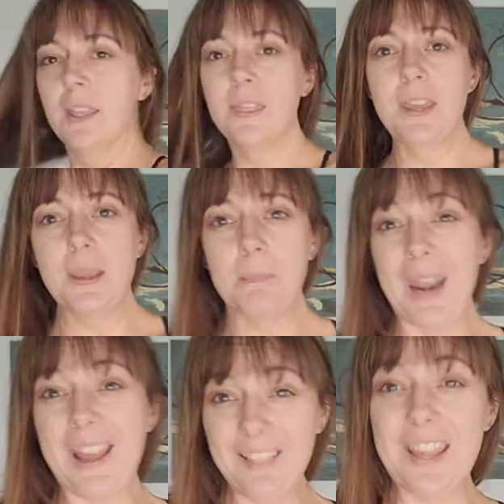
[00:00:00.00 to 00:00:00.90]
thing, but
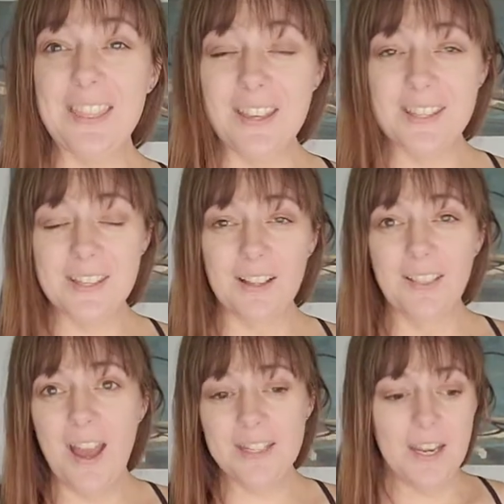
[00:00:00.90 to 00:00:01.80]
I like this a
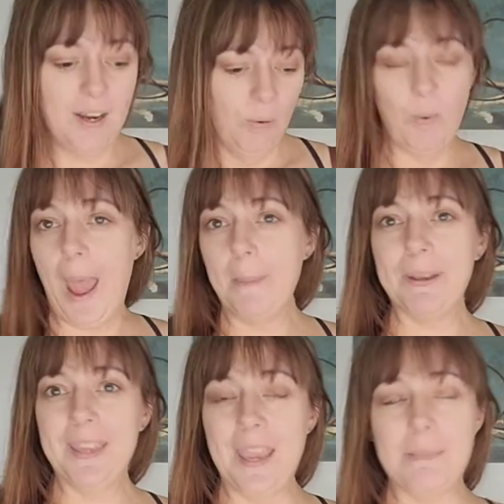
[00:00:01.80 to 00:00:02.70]
lot. Wrap
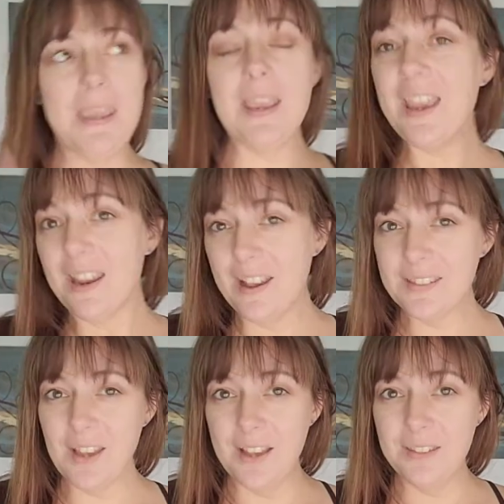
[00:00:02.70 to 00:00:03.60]
cami in a
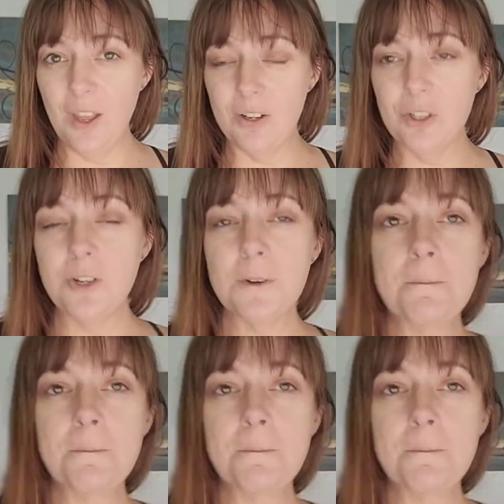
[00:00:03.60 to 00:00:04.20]
size large.